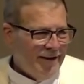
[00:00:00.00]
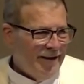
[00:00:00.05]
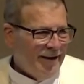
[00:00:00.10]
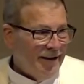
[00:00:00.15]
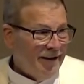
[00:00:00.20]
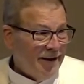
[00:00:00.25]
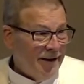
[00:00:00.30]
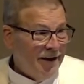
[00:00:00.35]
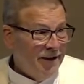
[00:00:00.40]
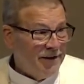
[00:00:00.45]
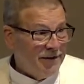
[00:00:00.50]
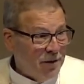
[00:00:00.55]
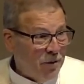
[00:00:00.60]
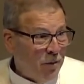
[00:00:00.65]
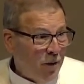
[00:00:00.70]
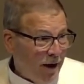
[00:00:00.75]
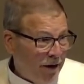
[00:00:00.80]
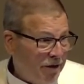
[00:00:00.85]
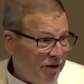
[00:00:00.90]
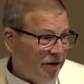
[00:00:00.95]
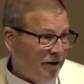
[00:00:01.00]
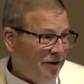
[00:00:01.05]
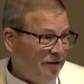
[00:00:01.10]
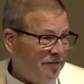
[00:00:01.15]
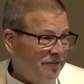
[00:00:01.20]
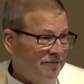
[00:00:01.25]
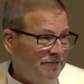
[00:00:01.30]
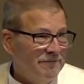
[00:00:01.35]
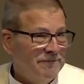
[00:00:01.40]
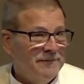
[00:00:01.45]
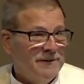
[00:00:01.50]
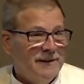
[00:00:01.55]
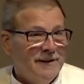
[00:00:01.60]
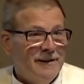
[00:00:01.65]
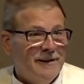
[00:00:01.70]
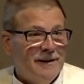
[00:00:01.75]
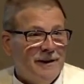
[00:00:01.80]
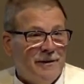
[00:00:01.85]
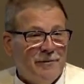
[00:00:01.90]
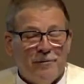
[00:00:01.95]
And it is a wonder,
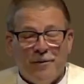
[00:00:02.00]
a